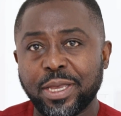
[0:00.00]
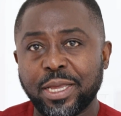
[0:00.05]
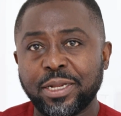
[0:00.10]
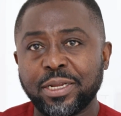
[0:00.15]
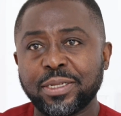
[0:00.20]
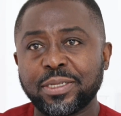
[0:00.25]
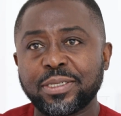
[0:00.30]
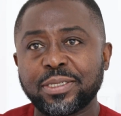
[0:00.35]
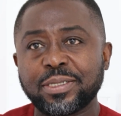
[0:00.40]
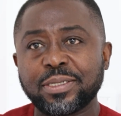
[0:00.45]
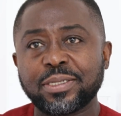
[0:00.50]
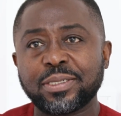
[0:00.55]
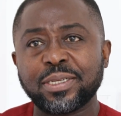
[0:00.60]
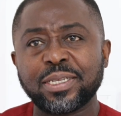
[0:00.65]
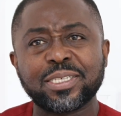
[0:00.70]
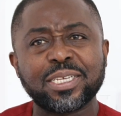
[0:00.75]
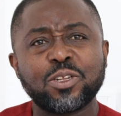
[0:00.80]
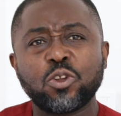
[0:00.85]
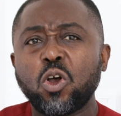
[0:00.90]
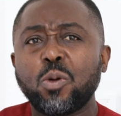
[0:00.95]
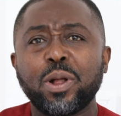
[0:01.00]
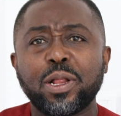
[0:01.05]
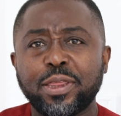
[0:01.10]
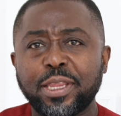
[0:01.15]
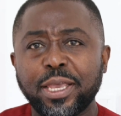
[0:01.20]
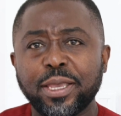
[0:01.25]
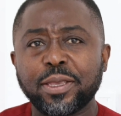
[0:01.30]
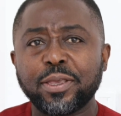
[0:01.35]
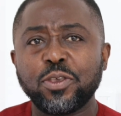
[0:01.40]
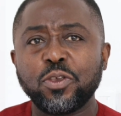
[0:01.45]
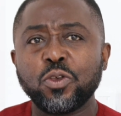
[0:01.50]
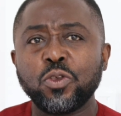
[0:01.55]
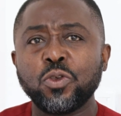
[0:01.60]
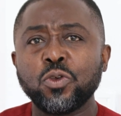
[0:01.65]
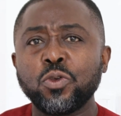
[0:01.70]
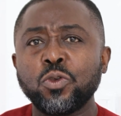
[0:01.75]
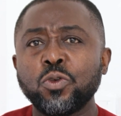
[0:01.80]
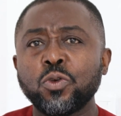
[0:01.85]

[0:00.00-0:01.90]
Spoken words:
and it's a normal thing.